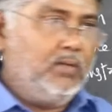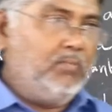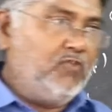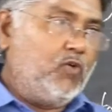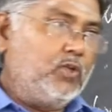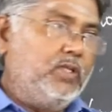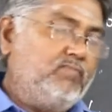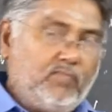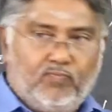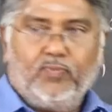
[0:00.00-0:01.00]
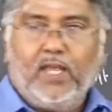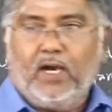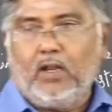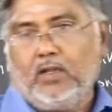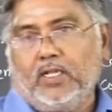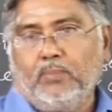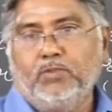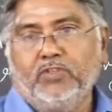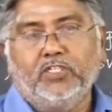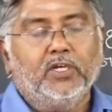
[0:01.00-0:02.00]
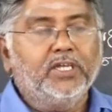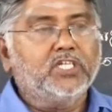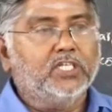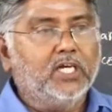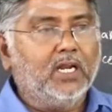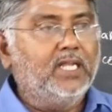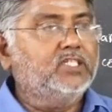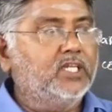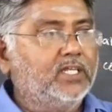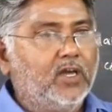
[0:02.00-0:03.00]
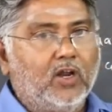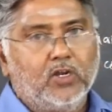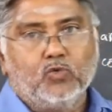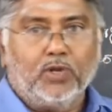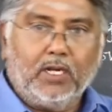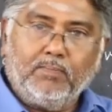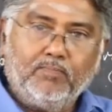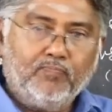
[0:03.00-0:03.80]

before they are rubbed with each other, let's say they are neutral.